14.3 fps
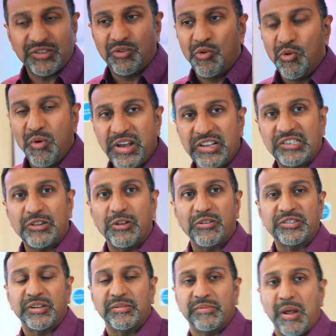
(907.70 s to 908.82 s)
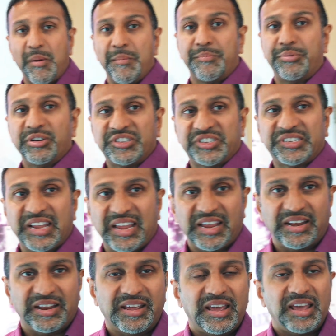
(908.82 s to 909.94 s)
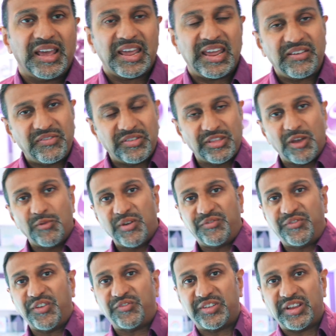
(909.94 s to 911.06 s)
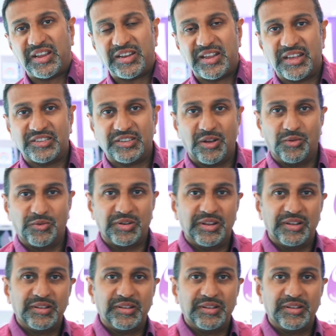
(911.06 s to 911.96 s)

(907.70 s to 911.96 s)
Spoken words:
always looks pristine, even though we're 15 years old.